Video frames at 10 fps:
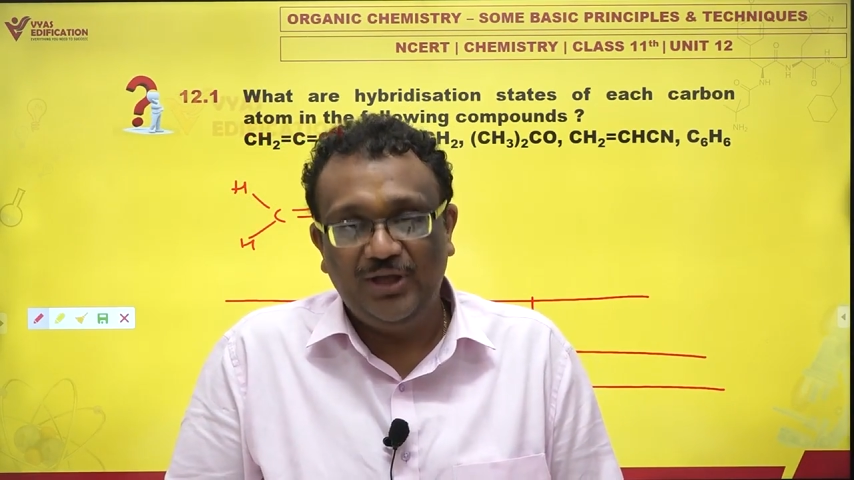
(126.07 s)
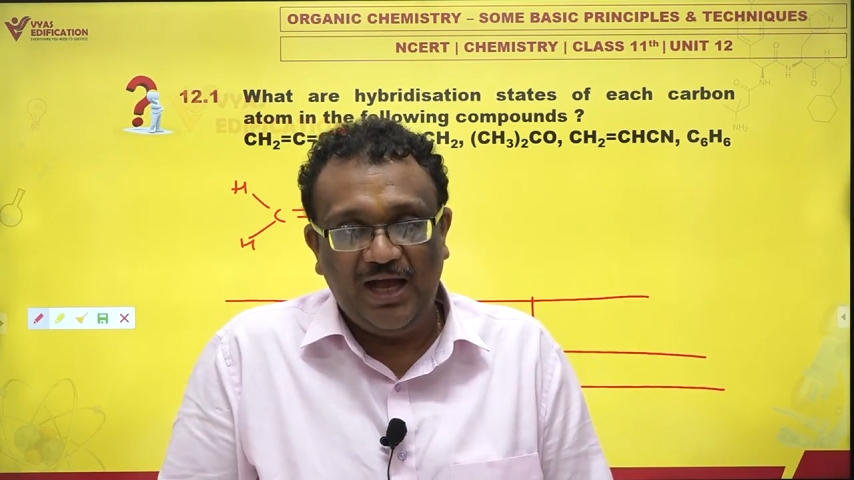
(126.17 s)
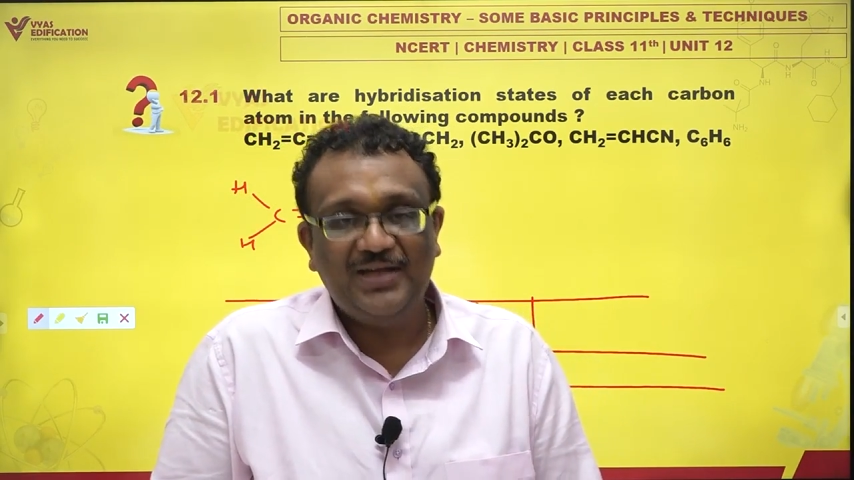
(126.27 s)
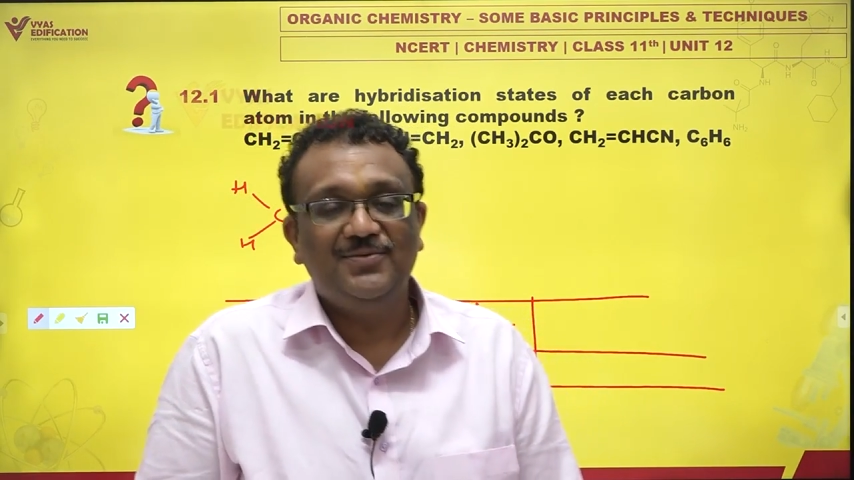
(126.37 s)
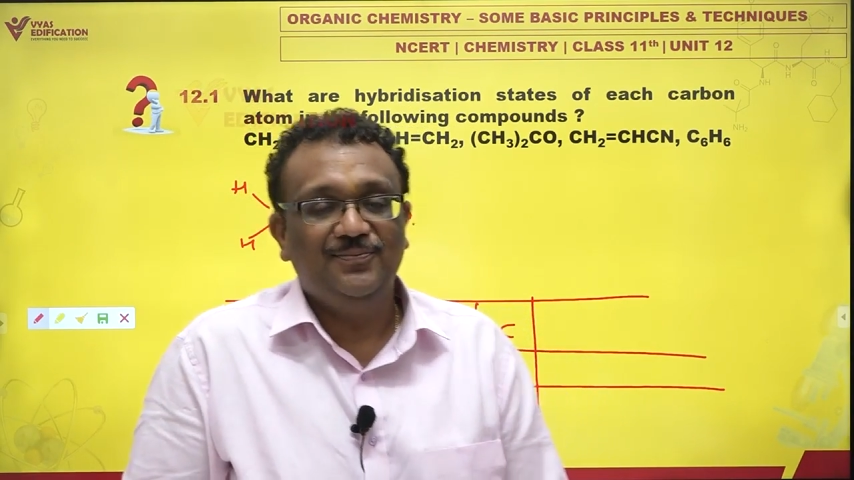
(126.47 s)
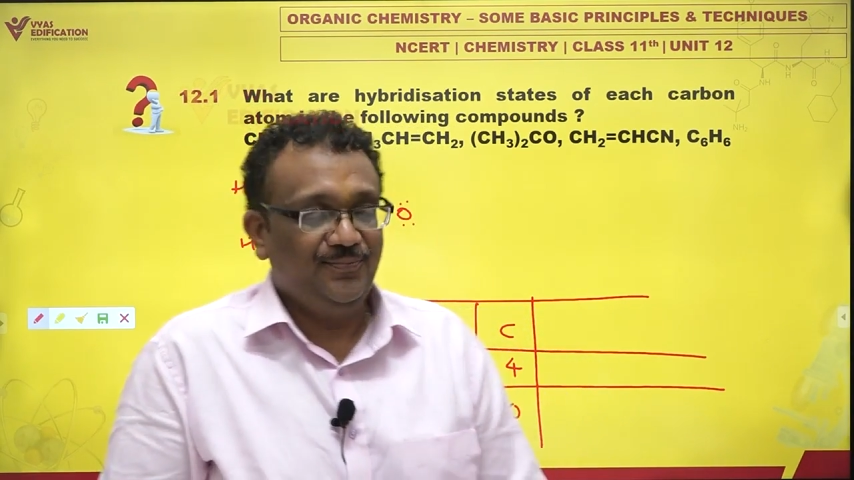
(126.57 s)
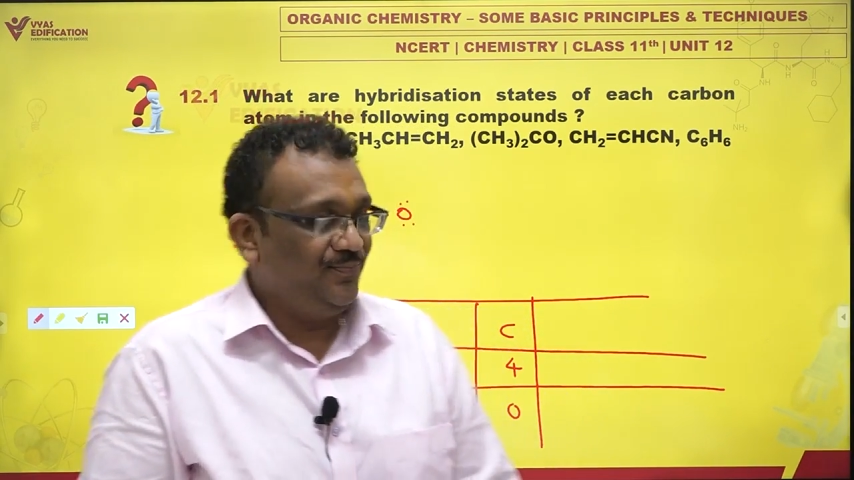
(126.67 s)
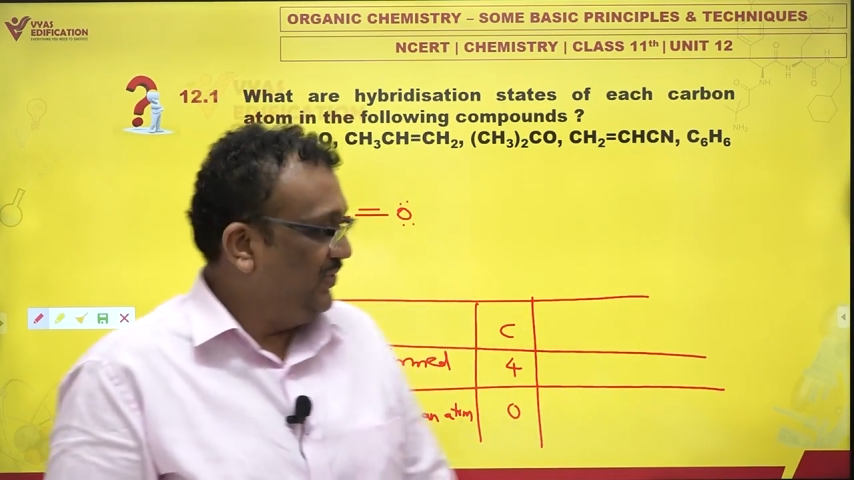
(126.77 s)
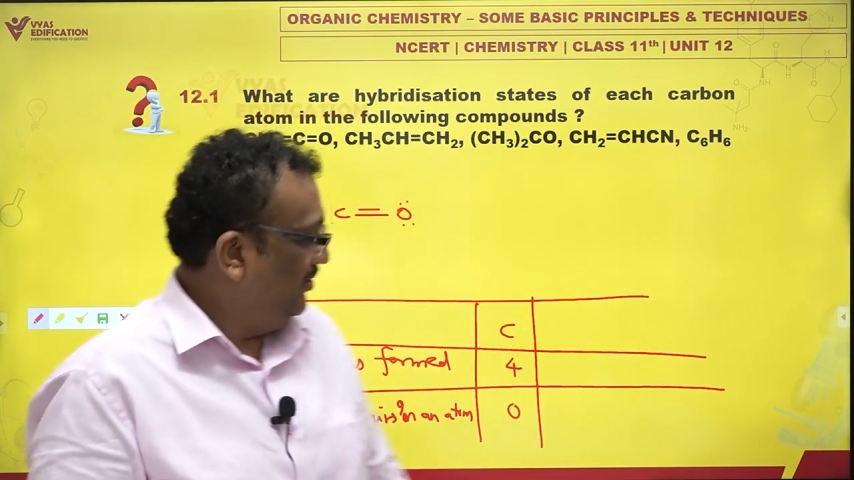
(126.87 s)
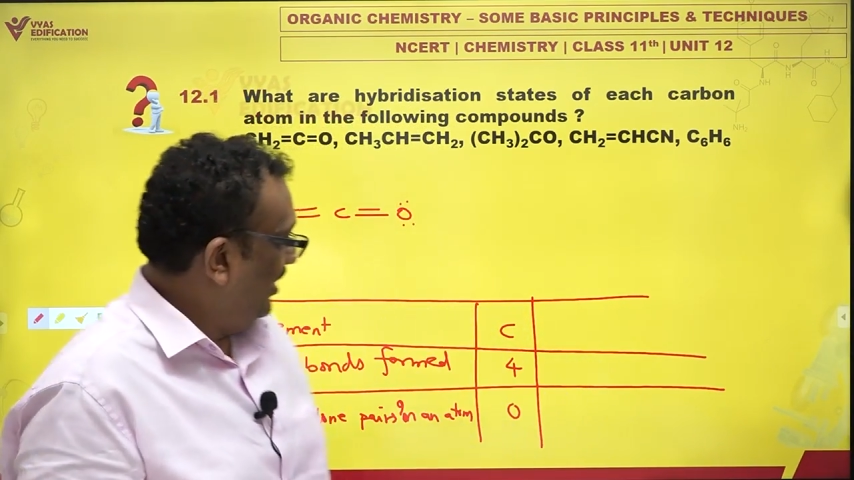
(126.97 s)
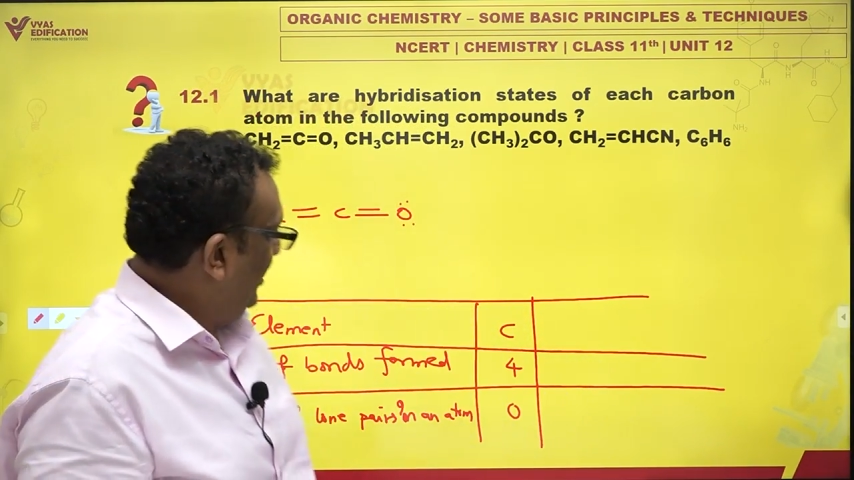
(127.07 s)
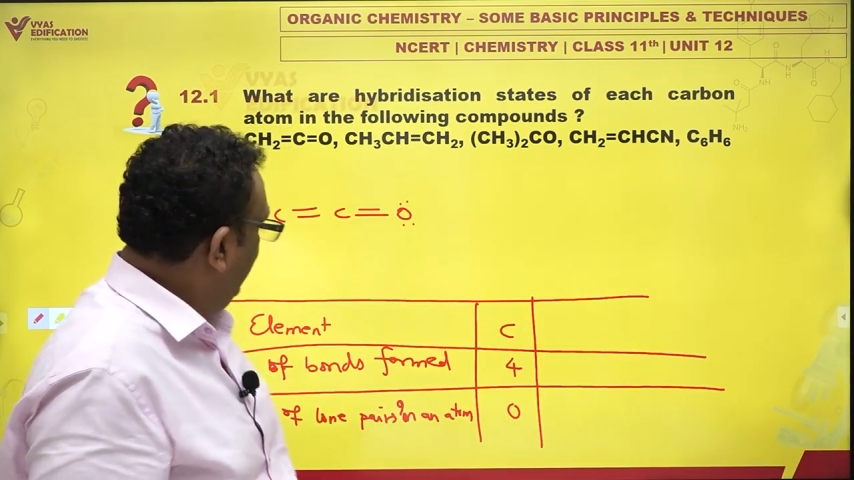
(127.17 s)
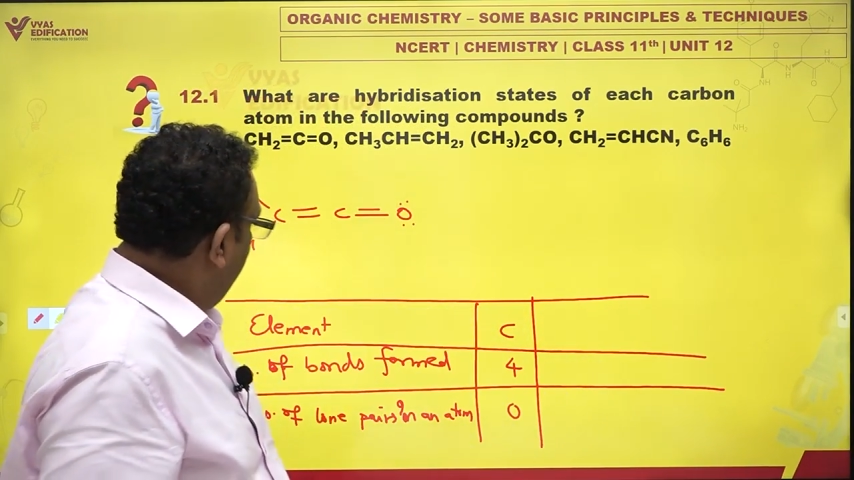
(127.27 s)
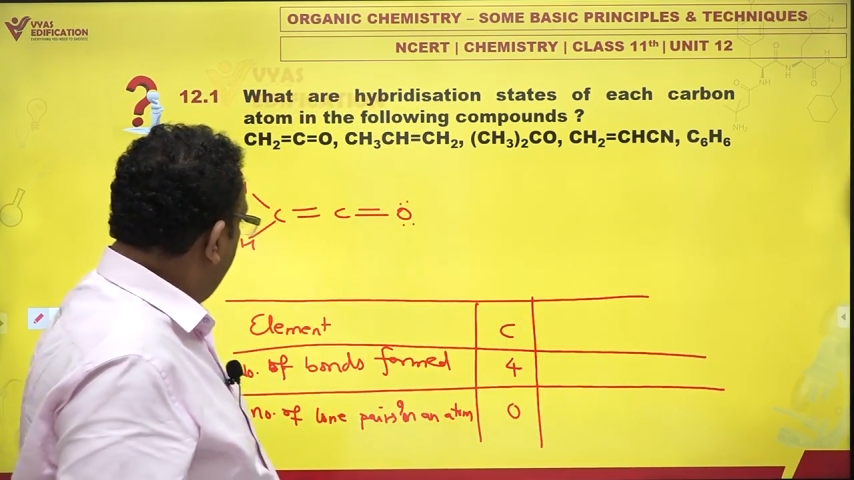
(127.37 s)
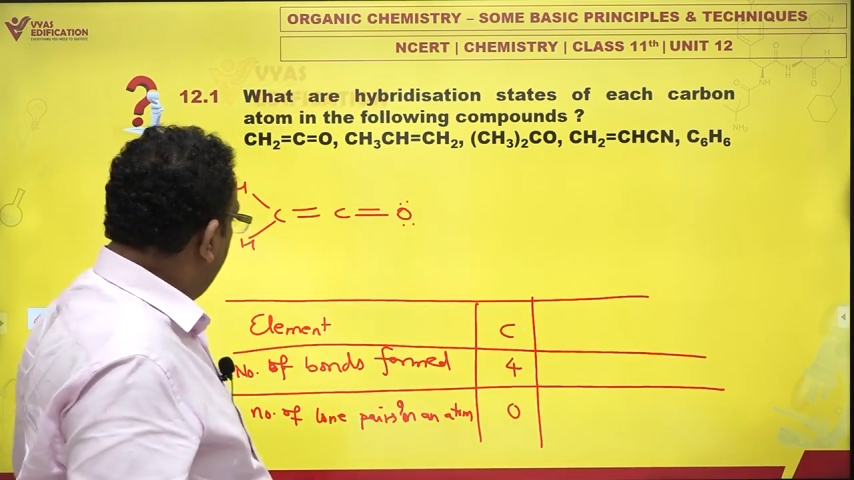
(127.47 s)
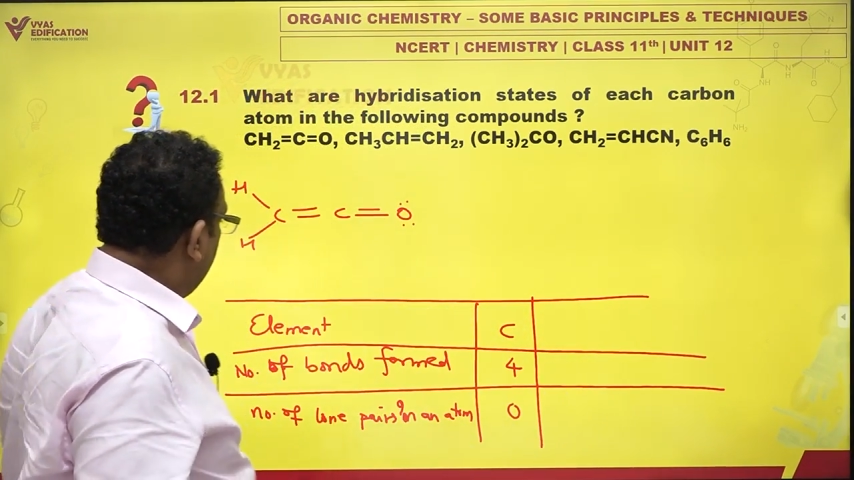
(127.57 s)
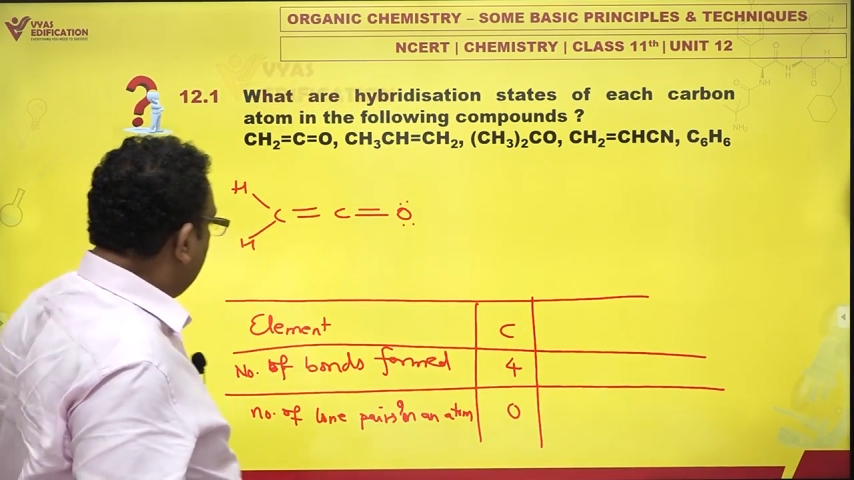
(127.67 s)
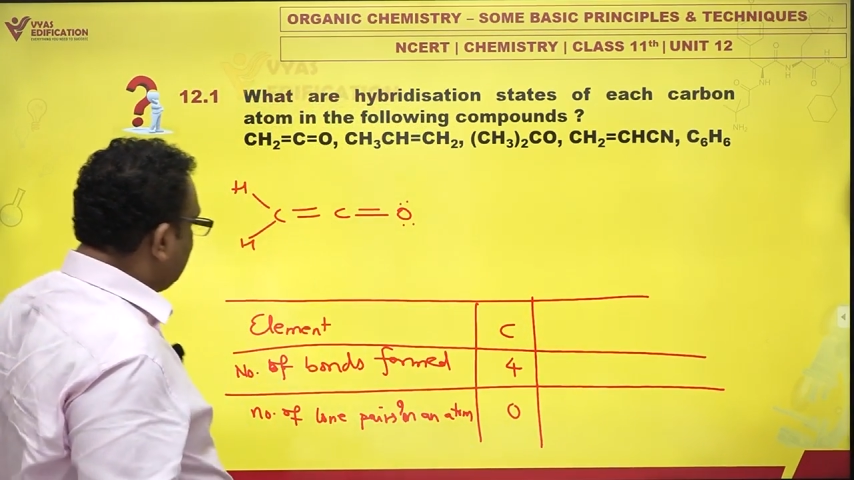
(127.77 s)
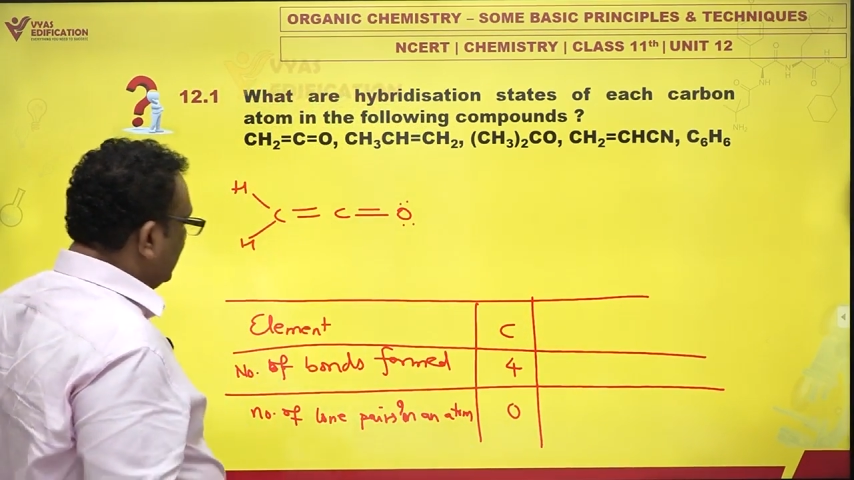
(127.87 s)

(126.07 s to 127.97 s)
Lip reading: atom. Right? So this